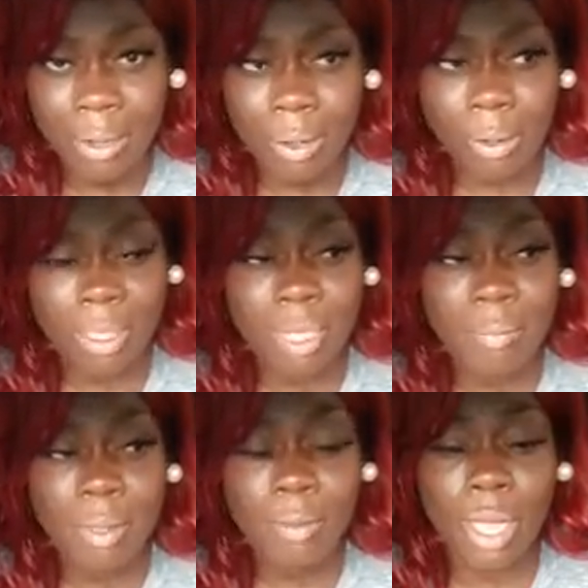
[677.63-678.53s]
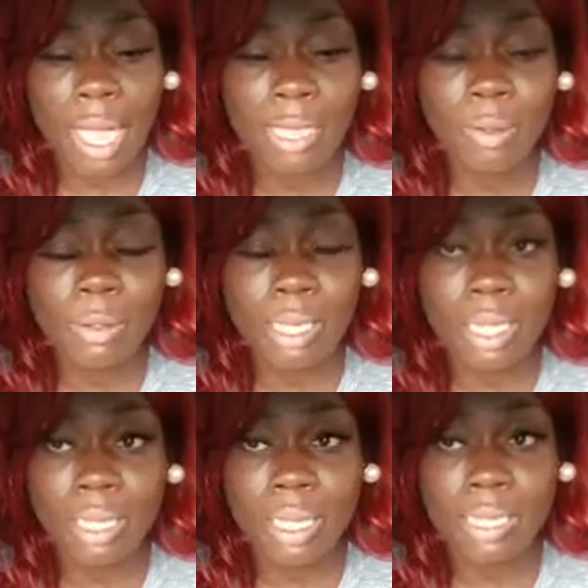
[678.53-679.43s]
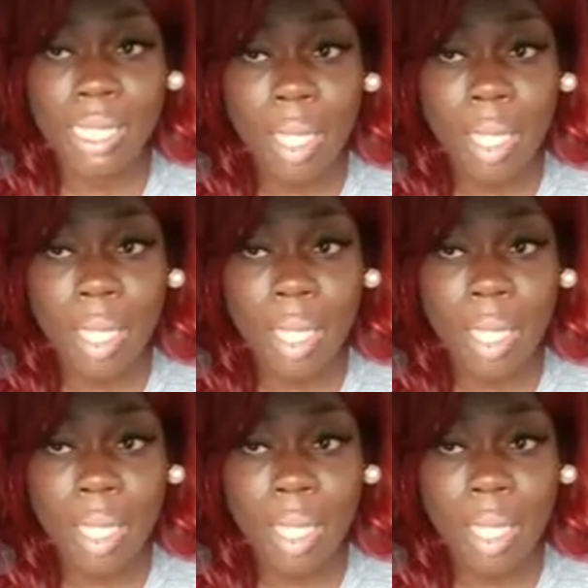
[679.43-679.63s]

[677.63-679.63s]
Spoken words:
You know, some of you guys don't see things